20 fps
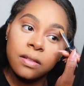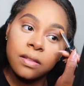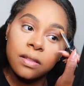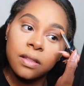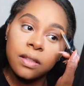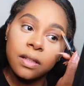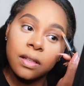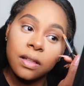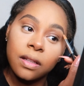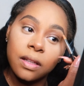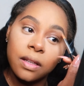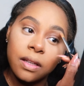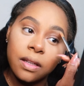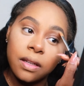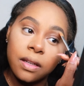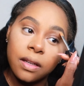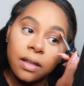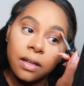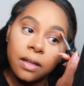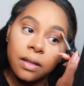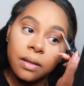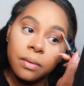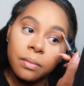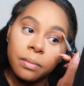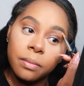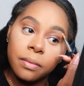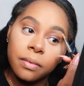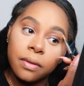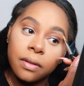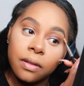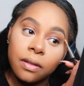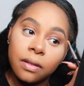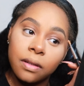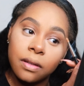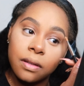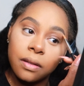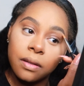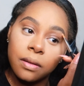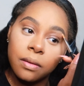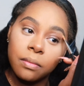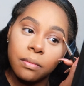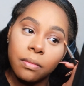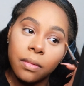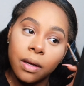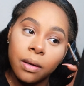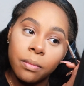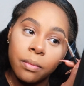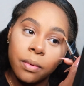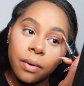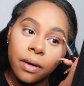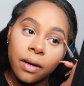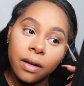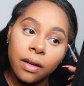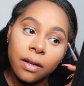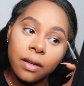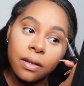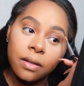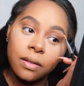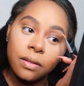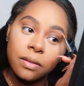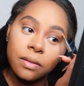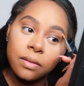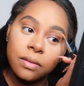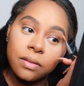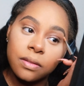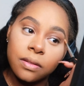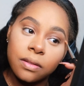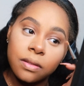to clean up my brows,